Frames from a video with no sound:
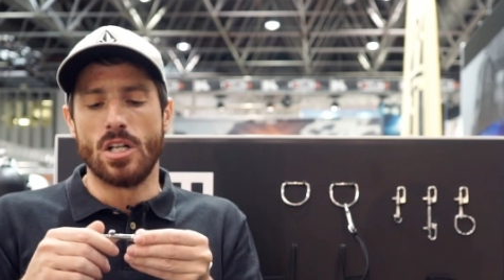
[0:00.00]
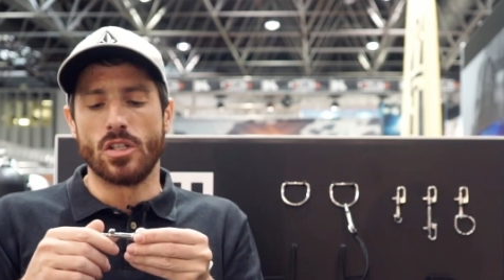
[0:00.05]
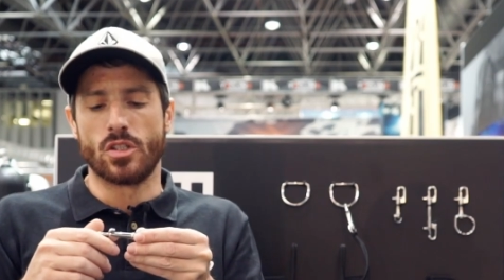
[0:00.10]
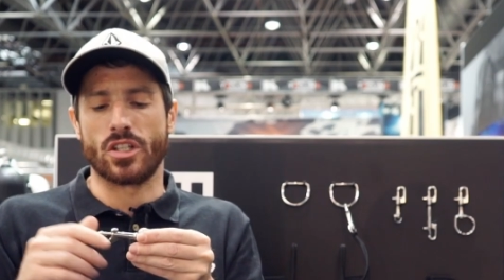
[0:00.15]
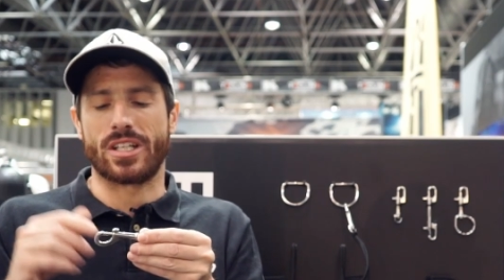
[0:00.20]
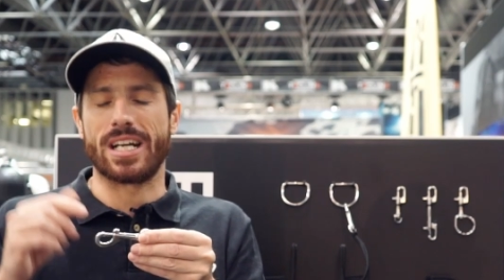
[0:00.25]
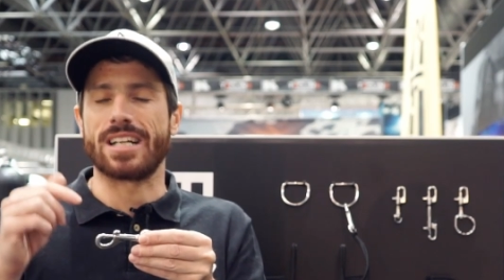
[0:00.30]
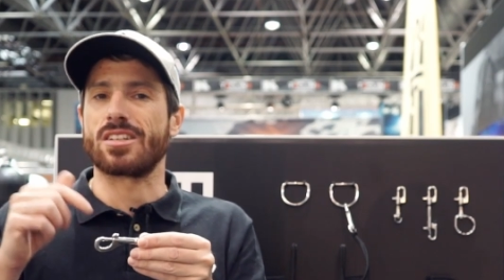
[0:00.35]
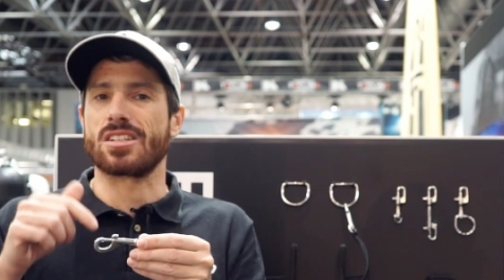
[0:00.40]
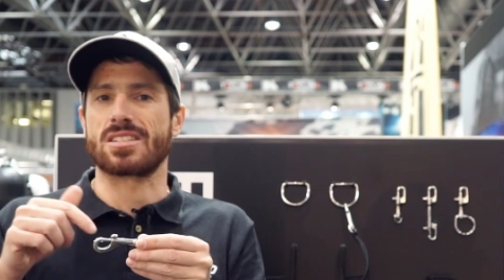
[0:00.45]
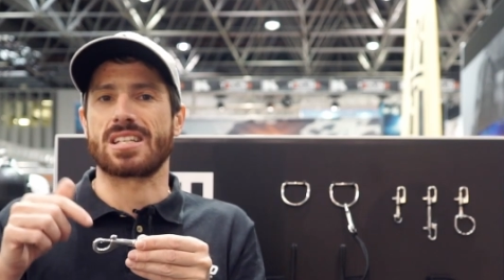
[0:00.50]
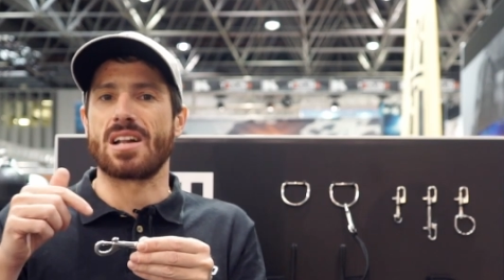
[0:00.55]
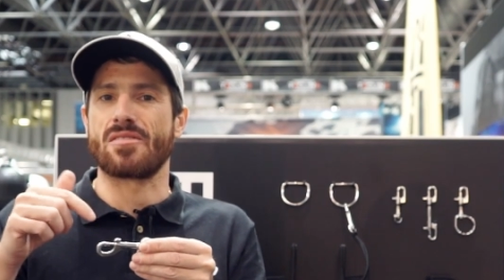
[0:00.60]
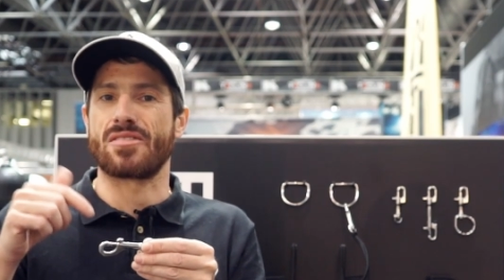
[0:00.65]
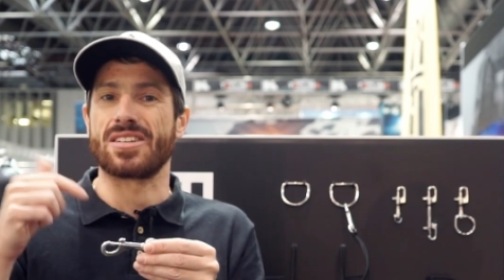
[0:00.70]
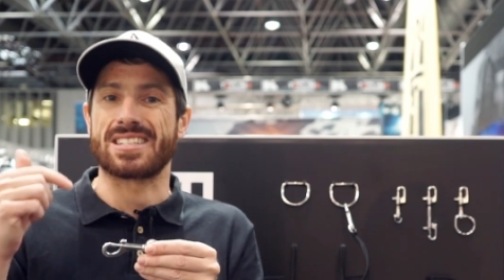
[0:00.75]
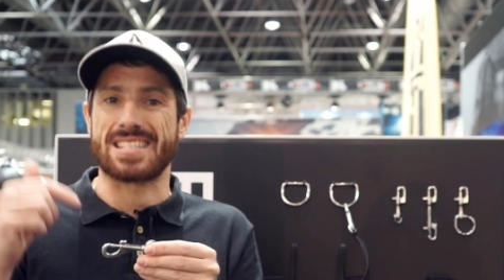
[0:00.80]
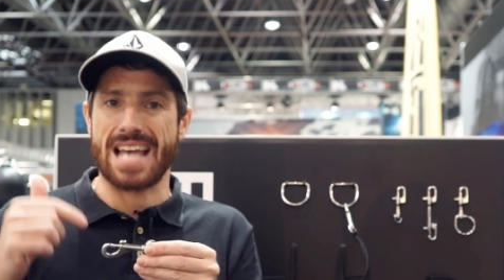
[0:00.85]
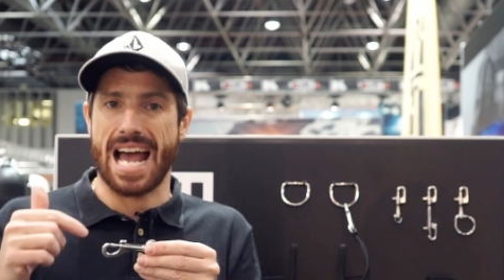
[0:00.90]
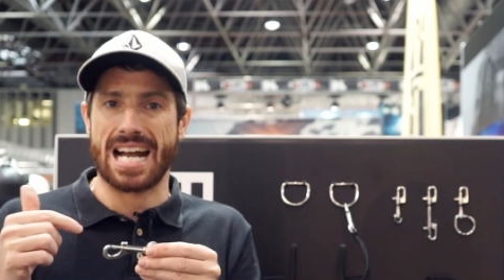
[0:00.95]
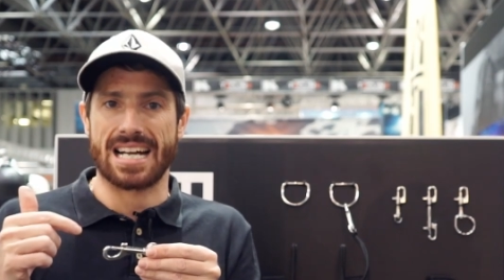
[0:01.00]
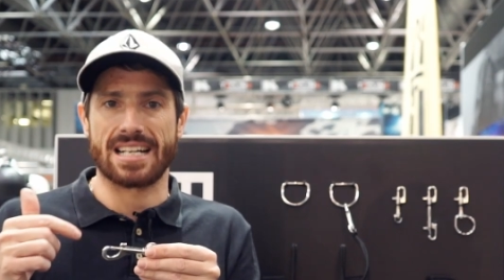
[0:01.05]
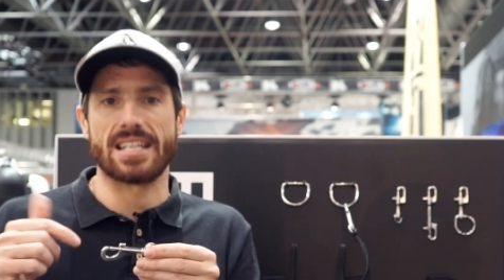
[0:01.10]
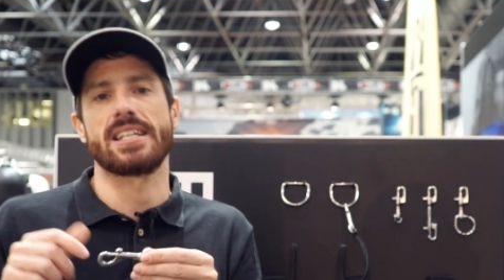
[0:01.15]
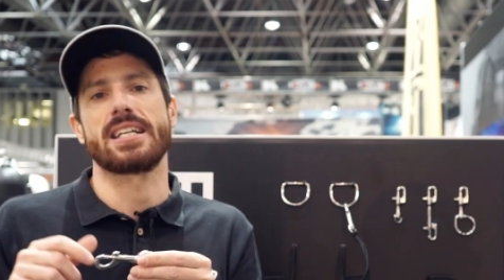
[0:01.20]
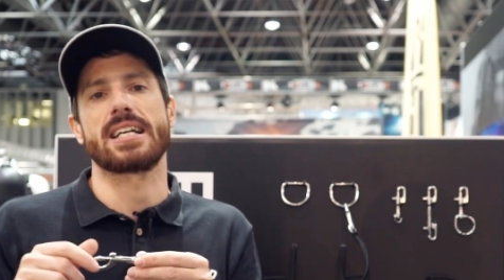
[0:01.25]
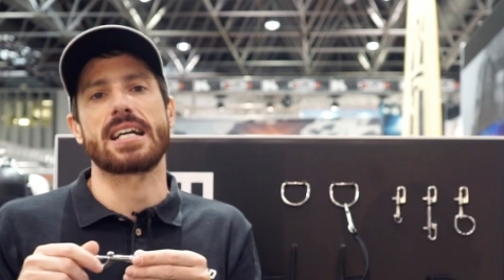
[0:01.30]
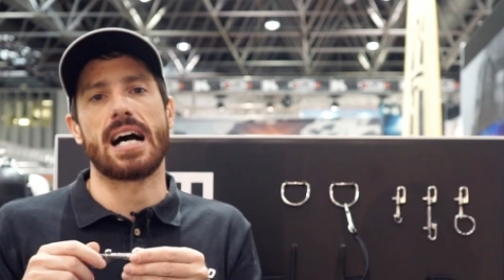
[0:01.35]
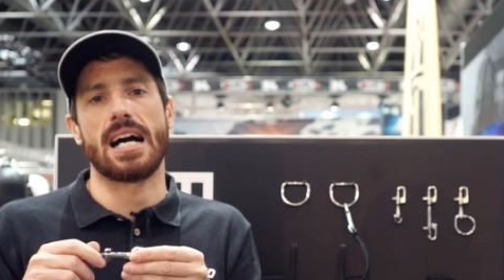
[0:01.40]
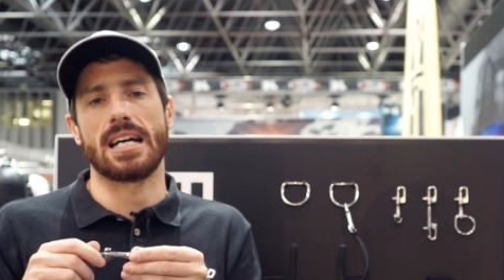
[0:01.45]
to get yourself entangled in
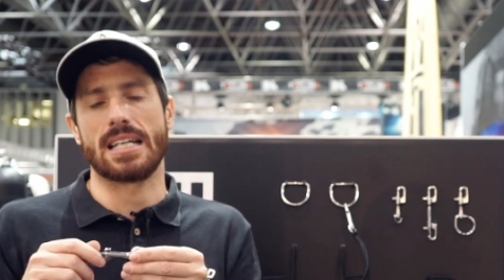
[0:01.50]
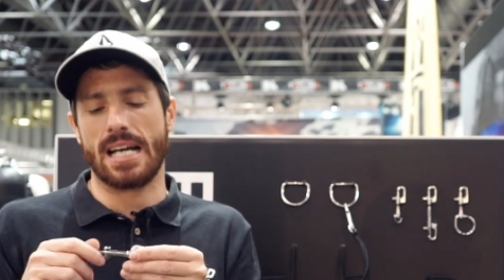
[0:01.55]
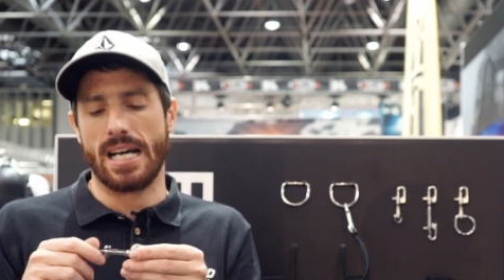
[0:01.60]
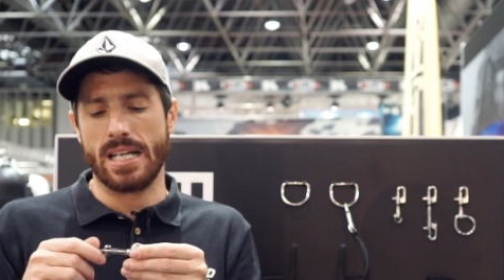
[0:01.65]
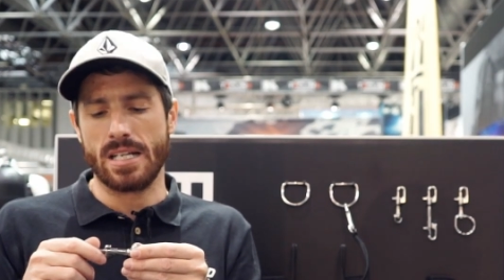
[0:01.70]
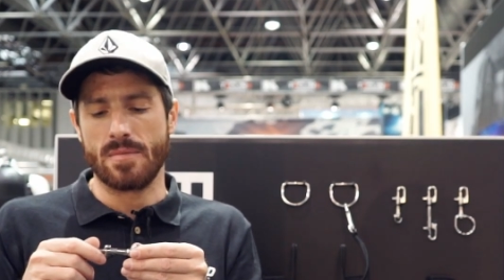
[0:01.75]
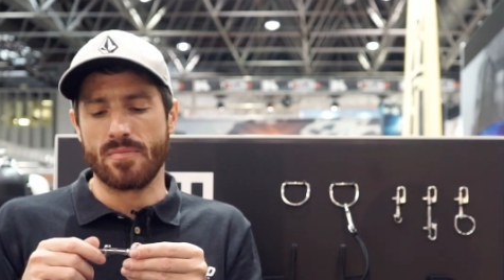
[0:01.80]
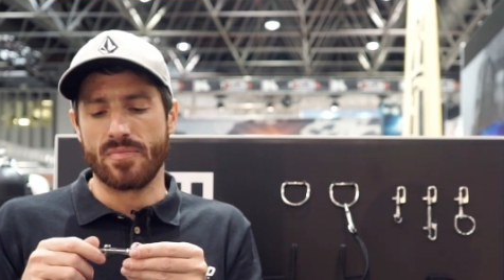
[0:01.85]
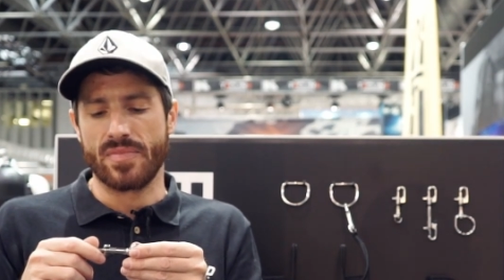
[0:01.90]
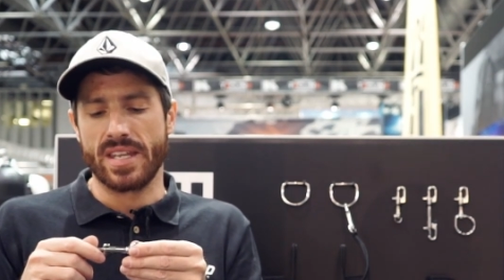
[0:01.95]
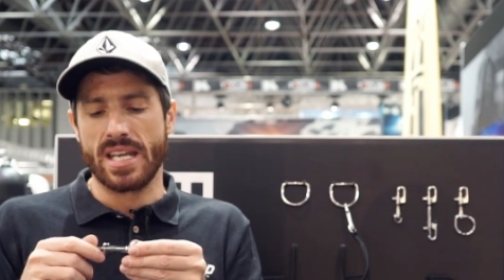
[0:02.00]
the guideline,